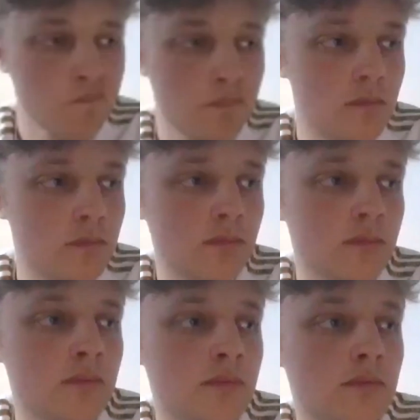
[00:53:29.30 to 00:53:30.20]
took us
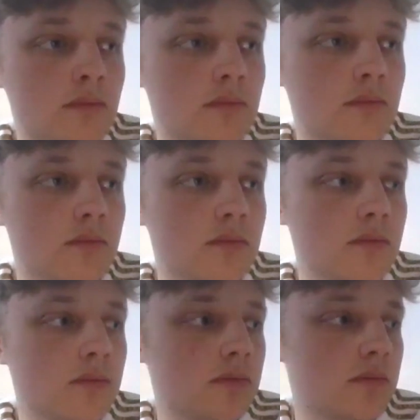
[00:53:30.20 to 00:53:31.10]
then into
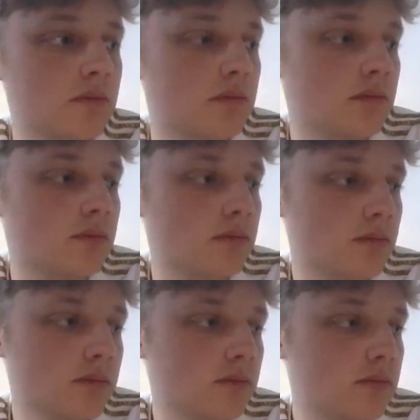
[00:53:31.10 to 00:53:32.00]
March. And